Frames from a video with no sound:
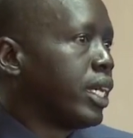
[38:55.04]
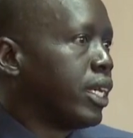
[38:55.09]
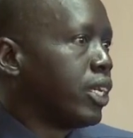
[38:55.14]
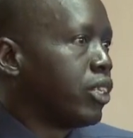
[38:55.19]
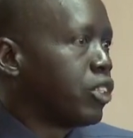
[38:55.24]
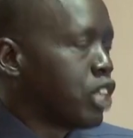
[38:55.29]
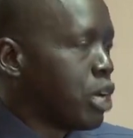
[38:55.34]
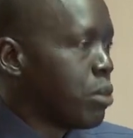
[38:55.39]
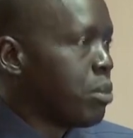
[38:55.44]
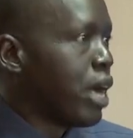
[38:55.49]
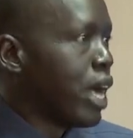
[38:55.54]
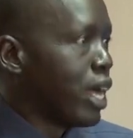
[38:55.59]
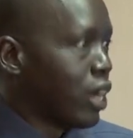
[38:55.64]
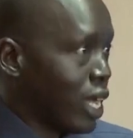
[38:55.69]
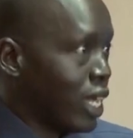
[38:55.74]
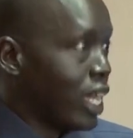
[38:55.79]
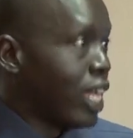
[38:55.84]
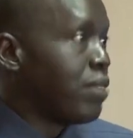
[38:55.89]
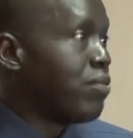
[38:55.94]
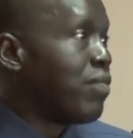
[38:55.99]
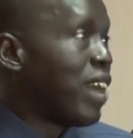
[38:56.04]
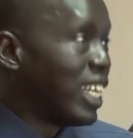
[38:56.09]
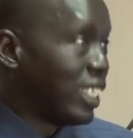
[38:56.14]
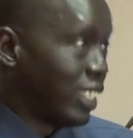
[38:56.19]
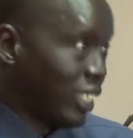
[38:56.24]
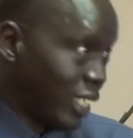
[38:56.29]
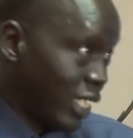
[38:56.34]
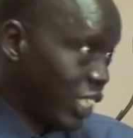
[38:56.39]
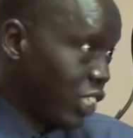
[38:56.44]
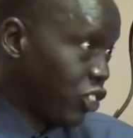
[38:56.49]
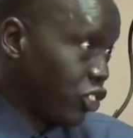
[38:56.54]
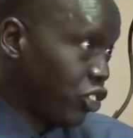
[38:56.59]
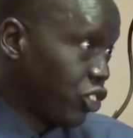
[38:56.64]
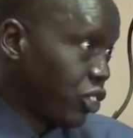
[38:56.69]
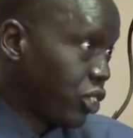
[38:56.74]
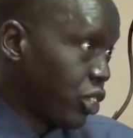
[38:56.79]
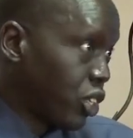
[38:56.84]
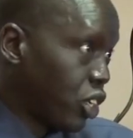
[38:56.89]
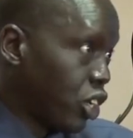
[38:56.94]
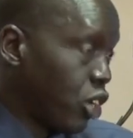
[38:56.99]
Some are at advanced stage,
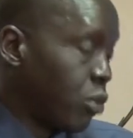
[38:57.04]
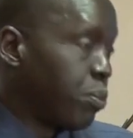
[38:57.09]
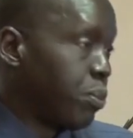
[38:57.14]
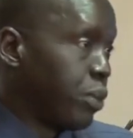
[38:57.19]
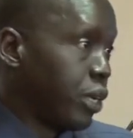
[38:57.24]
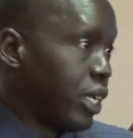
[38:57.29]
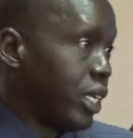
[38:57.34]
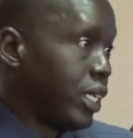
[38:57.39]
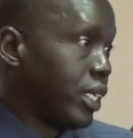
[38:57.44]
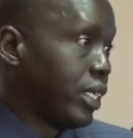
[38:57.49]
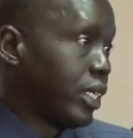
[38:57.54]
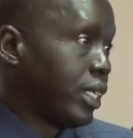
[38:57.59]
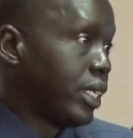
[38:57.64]
hopefully.